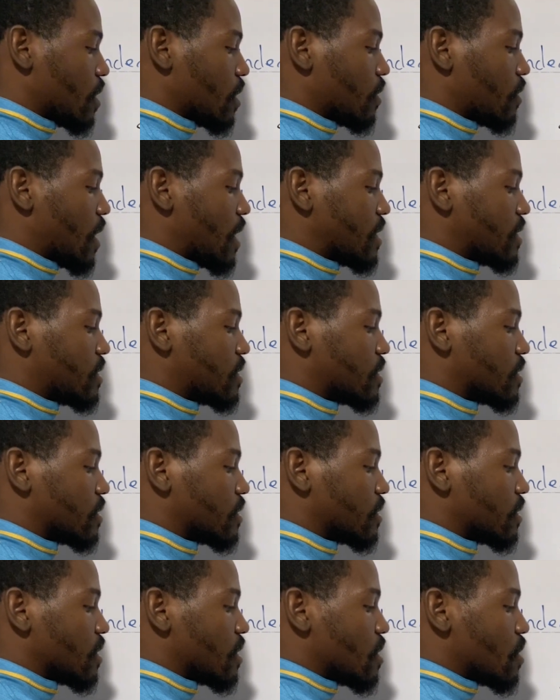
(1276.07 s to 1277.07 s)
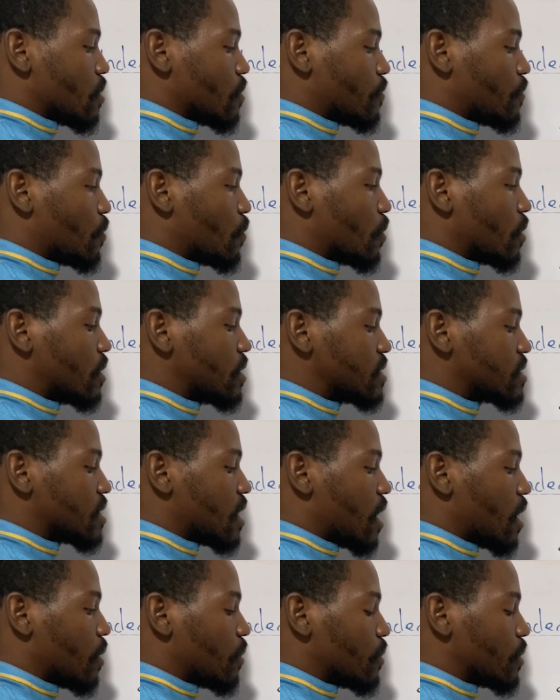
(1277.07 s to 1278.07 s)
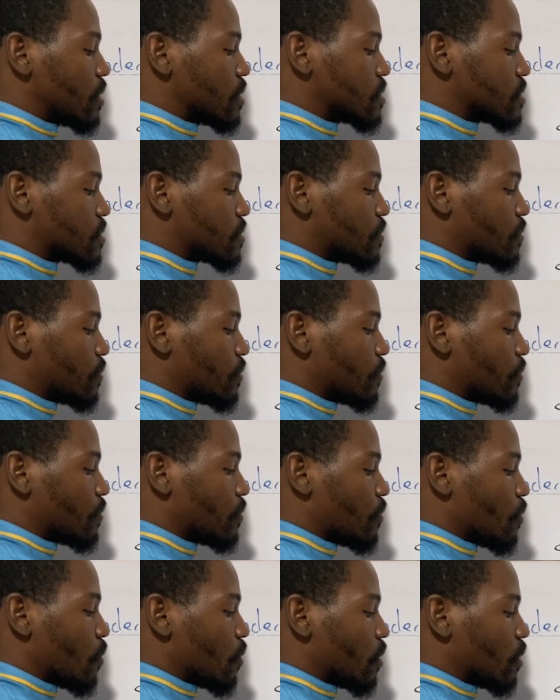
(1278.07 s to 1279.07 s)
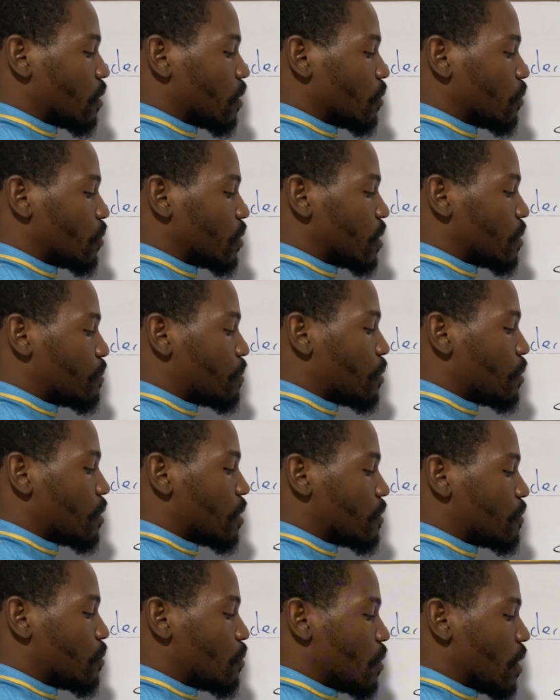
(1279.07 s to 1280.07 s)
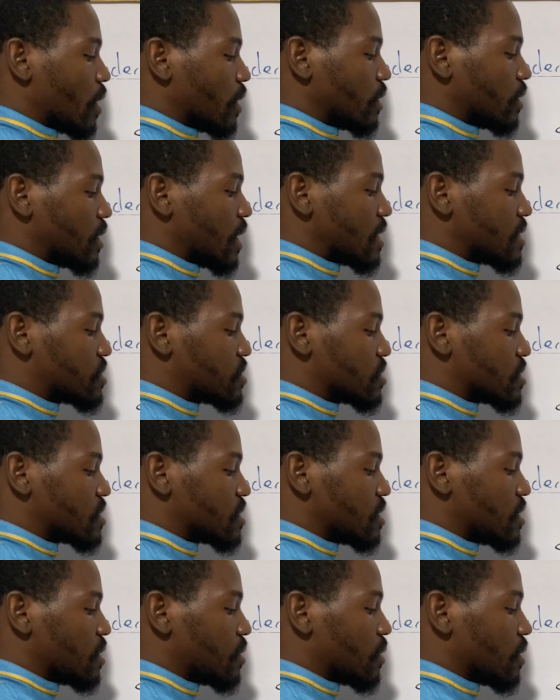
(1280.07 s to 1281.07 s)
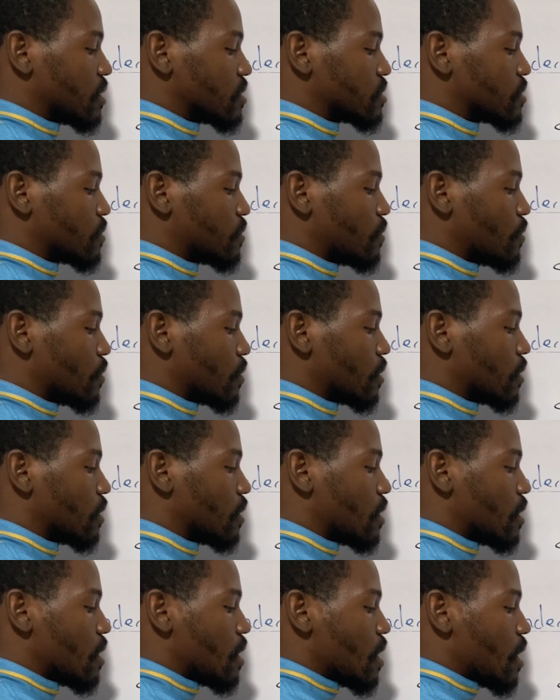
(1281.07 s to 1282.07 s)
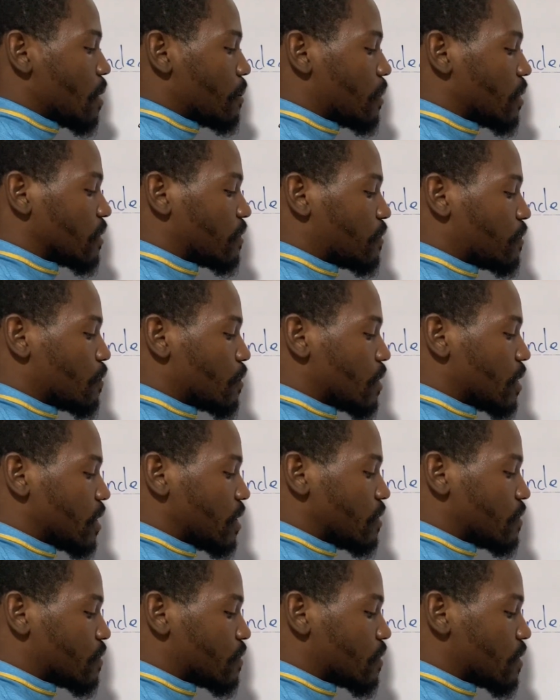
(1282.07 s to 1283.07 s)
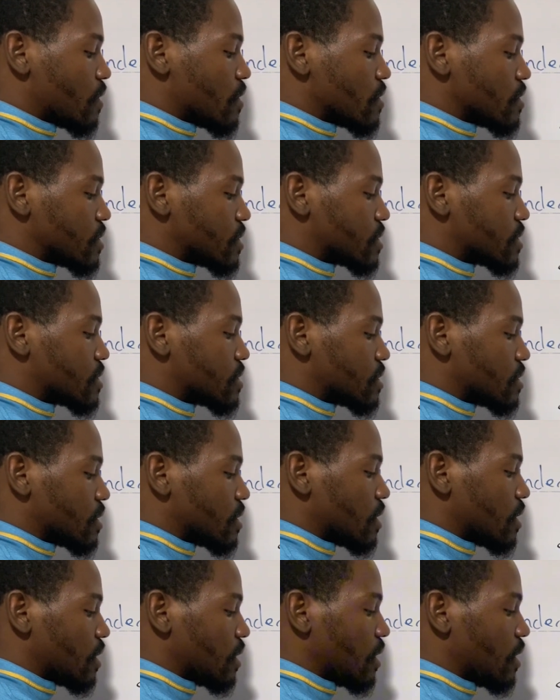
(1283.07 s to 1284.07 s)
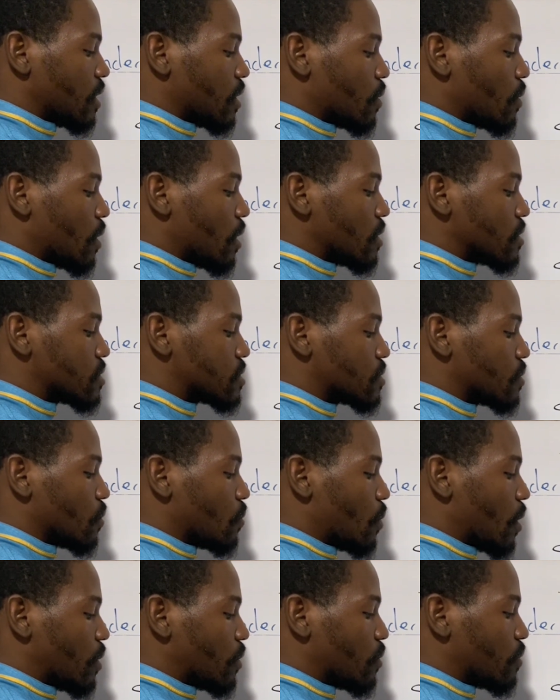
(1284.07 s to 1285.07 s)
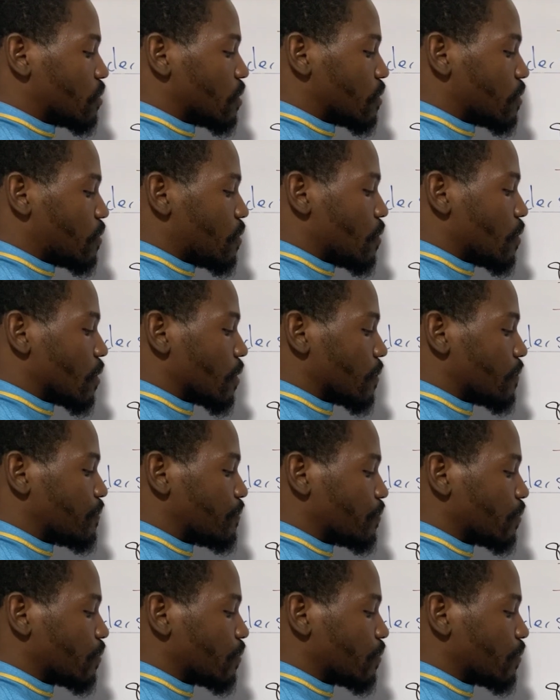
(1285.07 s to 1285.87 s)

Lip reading: right here, 4 is always 4 with a power of 1. That's just equals to 4. But 4 inverse equals 1 over 4.